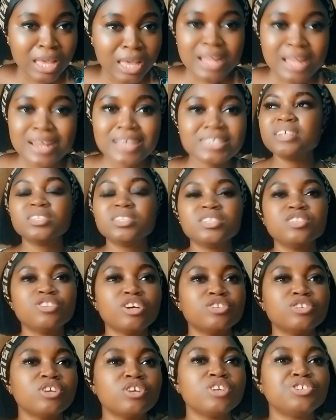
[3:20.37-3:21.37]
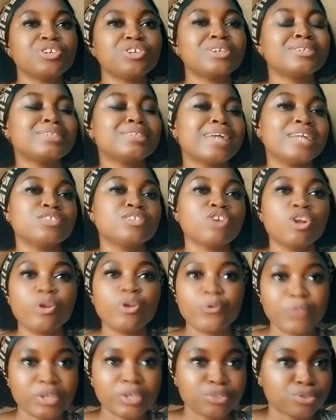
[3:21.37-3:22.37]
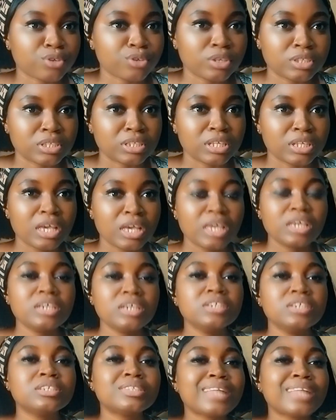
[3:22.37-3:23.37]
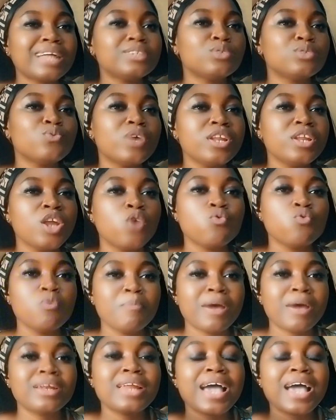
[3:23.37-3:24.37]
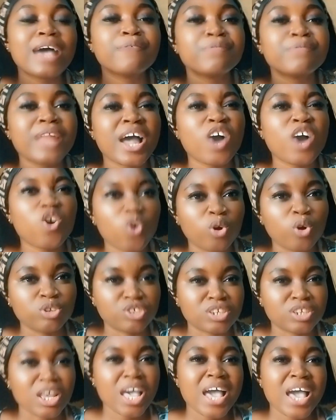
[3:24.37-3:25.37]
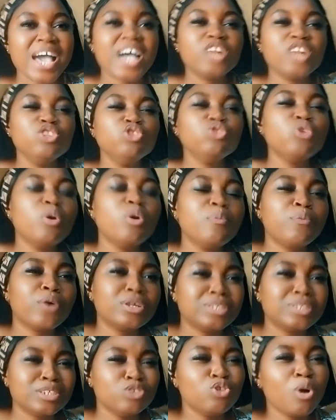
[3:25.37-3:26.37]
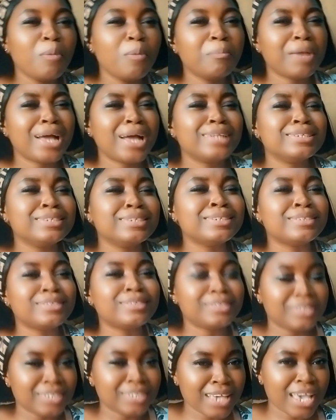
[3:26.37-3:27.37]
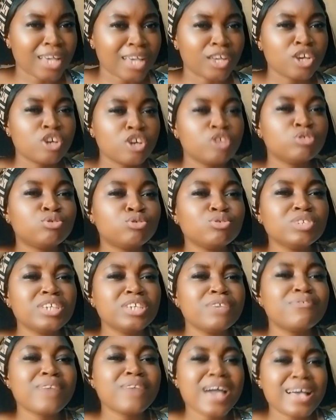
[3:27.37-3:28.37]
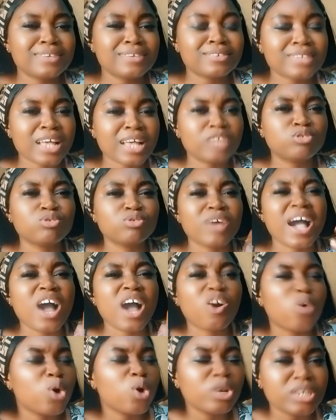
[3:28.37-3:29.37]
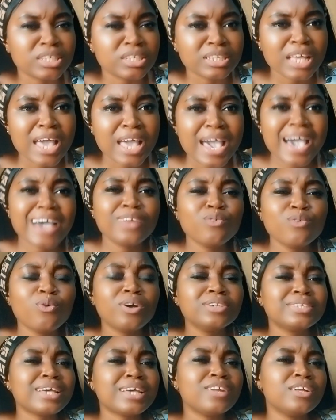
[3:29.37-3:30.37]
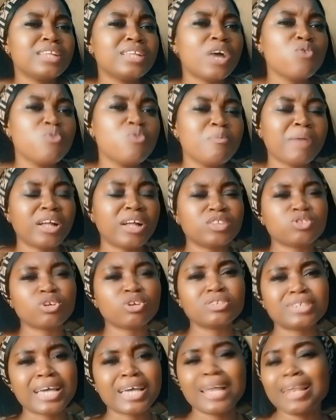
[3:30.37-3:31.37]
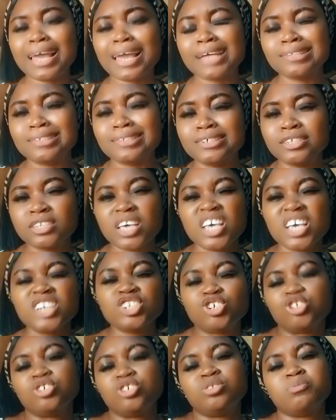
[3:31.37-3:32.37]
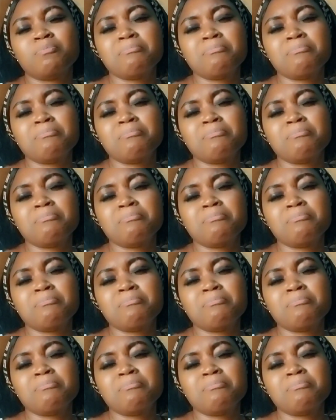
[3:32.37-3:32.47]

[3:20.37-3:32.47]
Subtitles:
Lesbianism does not just start all of a sudden. It starts when a woman have that urge, and no man is there to give answer to her calling. And once another woman touch her like this, she